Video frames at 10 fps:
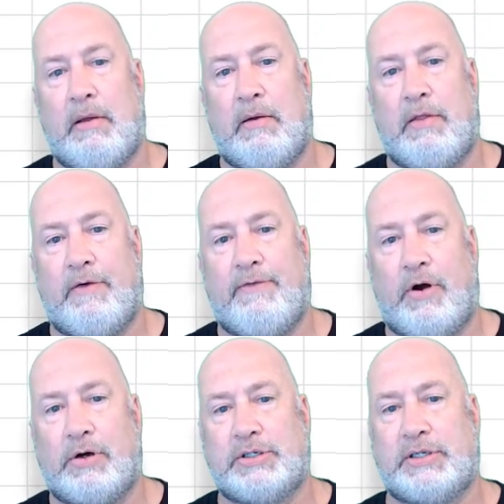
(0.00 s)
The
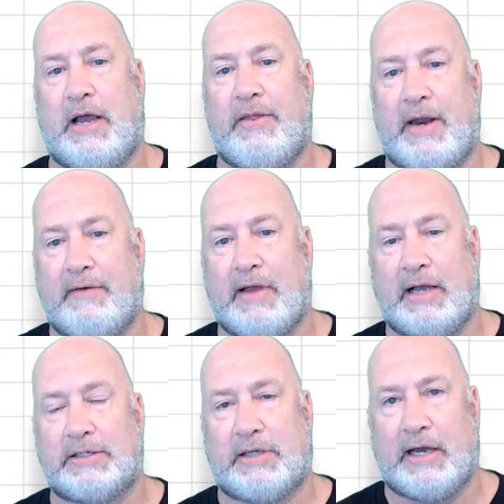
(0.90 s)
first cell that I've
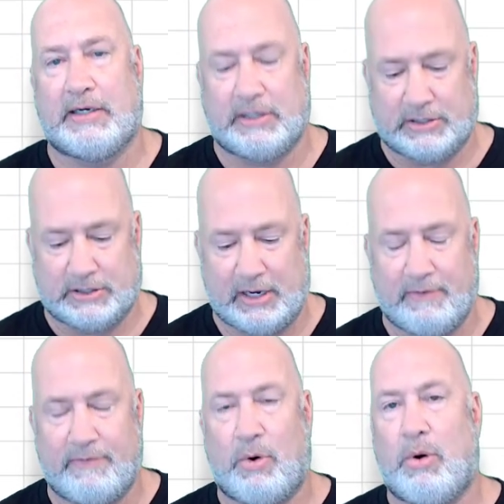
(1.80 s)
got selected is
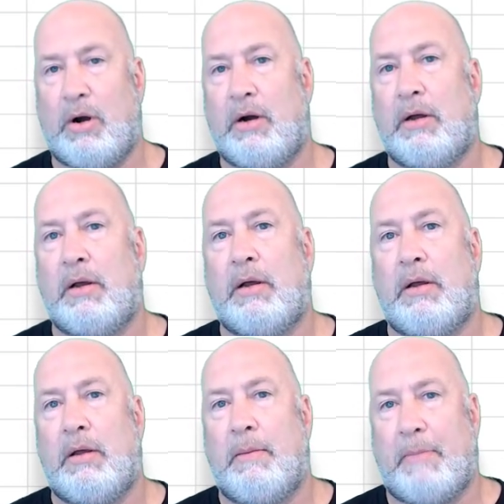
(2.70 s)
C4.
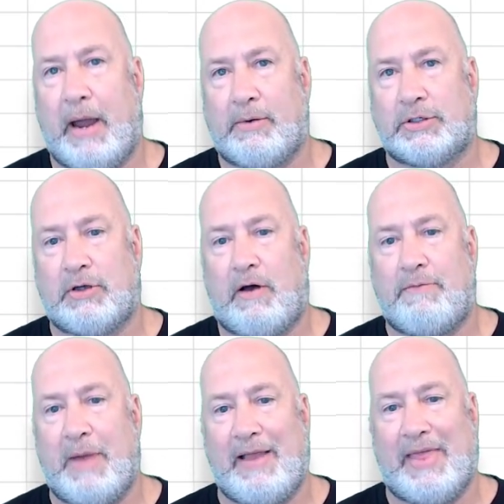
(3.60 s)
Microsoft
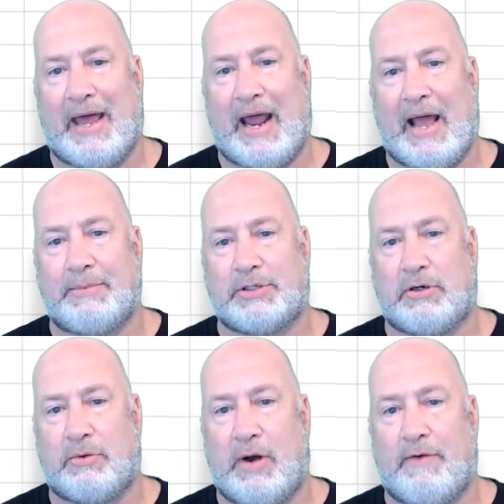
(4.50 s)
made that
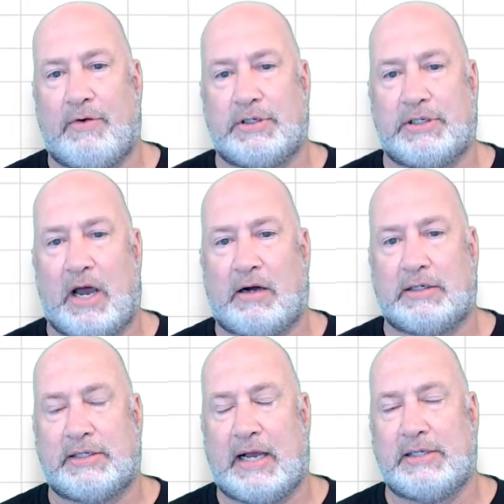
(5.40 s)
absolute reference dollar
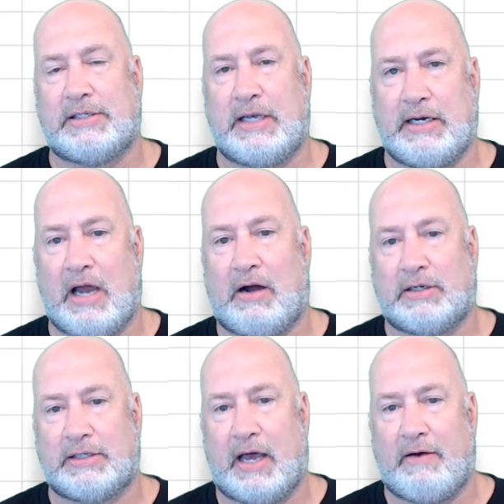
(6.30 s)
sign C dollar
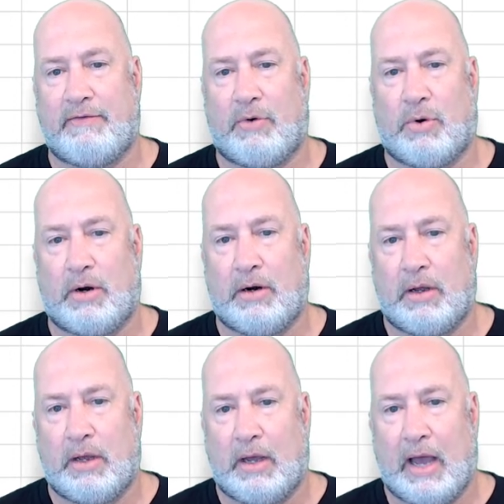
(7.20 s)
sign 4.
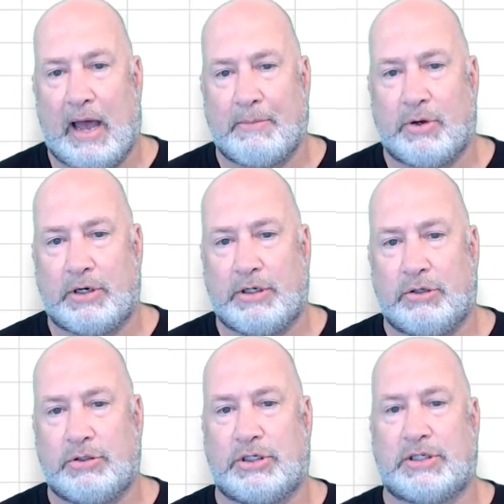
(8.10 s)
I'm going to
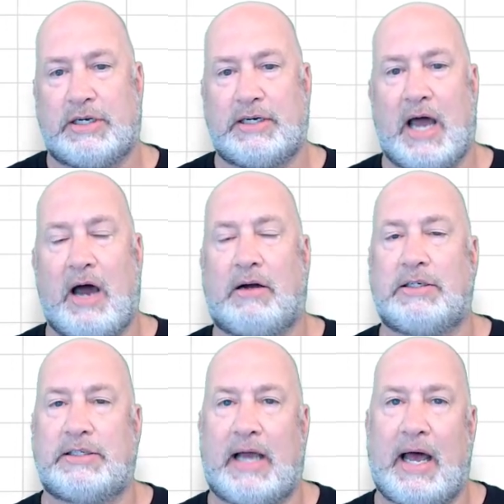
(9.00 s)
use just a dollar
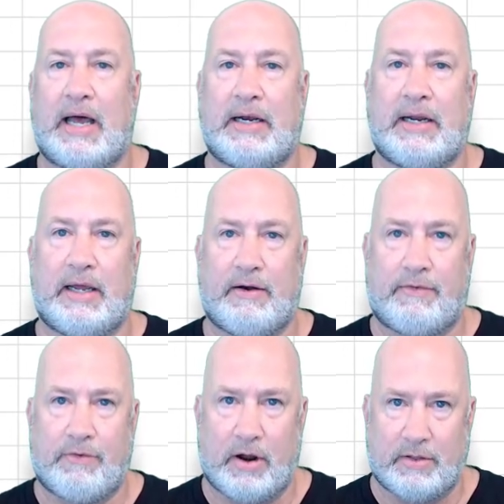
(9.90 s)
sign in
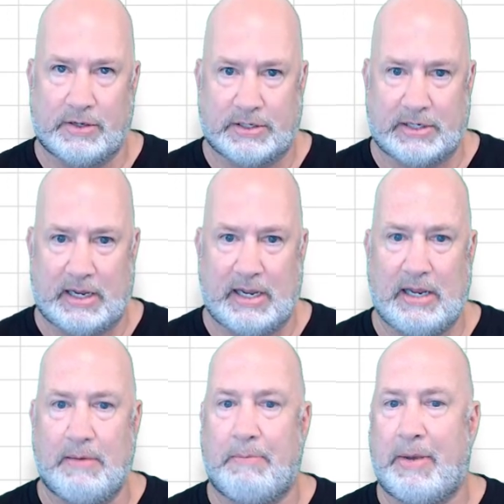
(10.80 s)
front of the
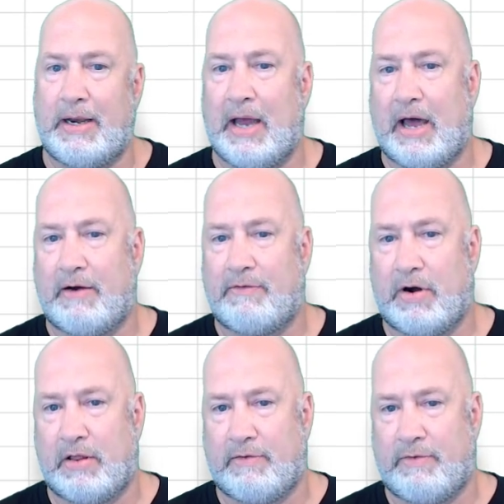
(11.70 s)
C but not in
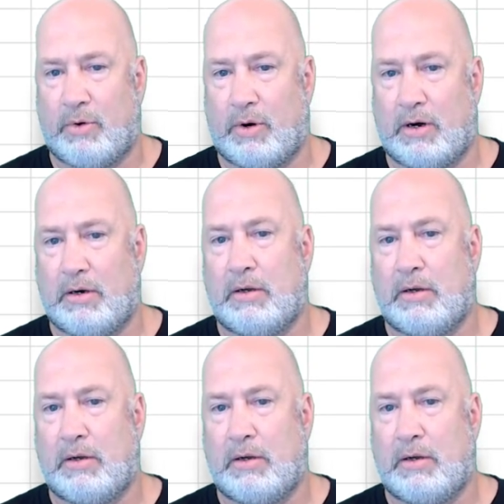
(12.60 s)
front of the 4.